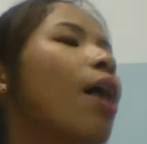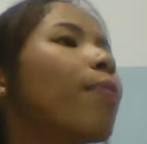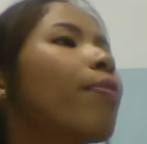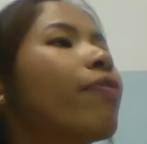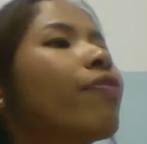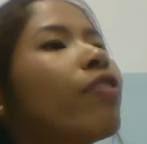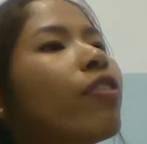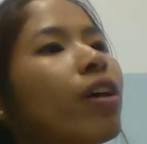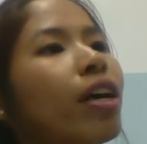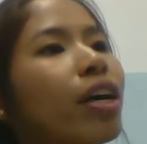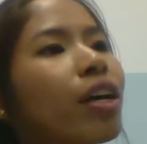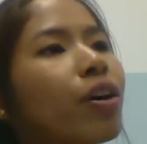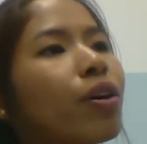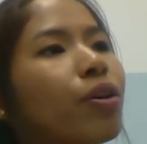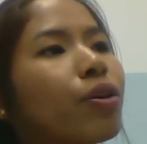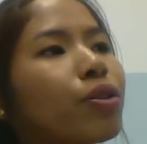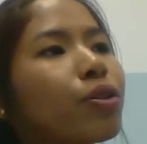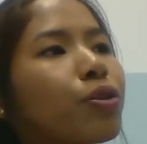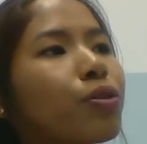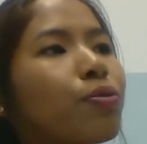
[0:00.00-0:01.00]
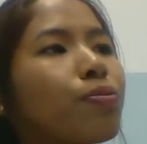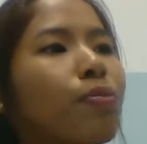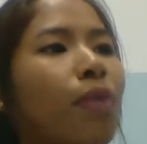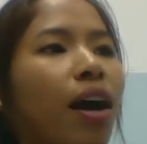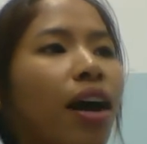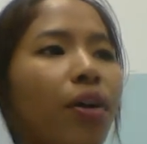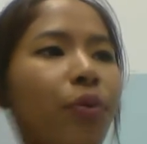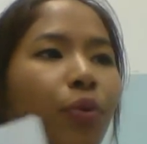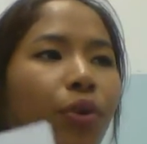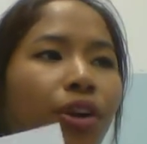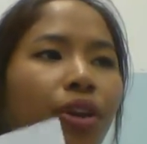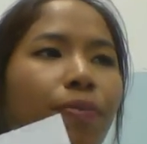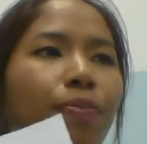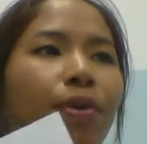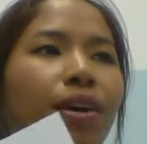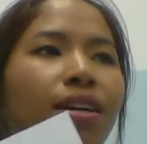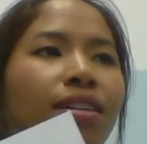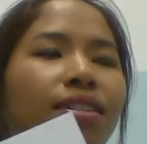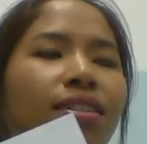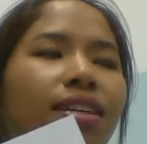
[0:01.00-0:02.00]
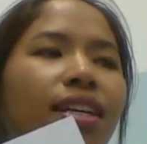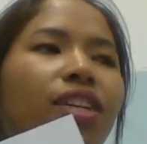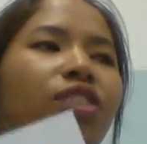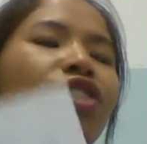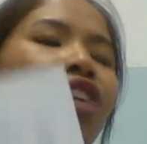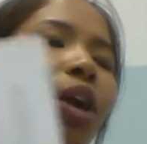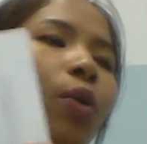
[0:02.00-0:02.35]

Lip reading: Before I go to my reading passage,